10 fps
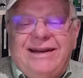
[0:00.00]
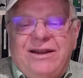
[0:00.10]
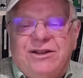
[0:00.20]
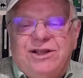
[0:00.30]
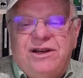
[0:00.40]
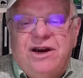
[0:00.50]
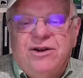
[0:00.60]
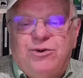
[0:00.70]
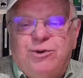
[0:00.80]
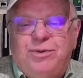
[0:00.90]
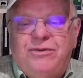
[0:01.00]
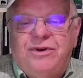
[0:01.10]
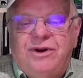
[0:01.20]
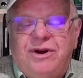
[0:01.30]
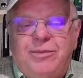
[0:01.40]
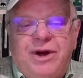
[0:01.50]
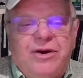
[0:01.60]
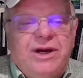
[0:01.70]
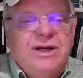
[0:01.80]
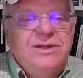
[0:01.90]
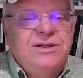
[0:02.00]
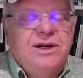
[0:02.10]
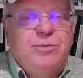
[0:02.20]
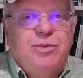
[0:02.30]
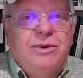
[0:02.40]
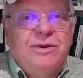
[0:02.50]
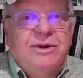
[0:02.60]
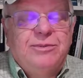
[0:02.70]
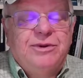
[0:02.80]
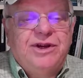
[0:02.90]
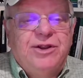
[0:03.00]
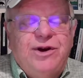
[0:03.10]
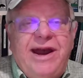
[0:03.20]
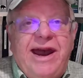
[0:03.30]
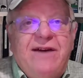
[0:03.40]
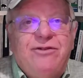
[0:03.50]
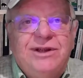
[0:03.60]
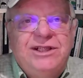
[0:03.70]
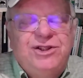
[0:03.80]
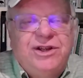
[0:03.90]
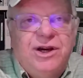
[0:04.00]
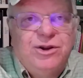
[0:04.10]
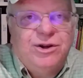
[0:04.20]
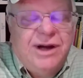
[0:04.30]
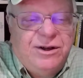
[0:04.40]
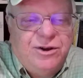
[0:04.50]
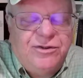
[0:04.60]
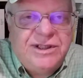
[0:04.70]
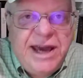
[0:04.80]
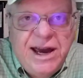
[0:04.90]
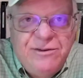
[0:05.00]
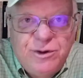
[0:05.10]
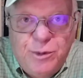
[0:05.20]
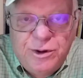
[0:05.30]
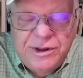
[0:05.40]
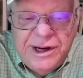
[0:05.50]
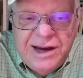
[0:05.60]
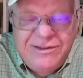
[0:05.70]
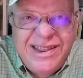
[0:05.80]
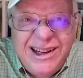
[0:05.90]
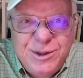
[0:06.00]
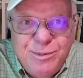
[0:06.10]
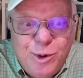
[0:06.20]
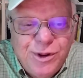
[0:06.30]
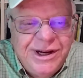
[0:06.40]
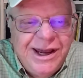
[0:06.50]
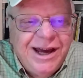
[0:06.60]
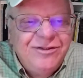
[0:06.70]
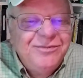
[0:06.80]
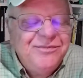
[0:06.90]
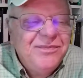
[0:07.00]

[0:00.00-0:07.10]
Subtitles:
Now there's another group of Americans, the other half, or at least the other, I don't know if it's half or more than half. I think it's more than half.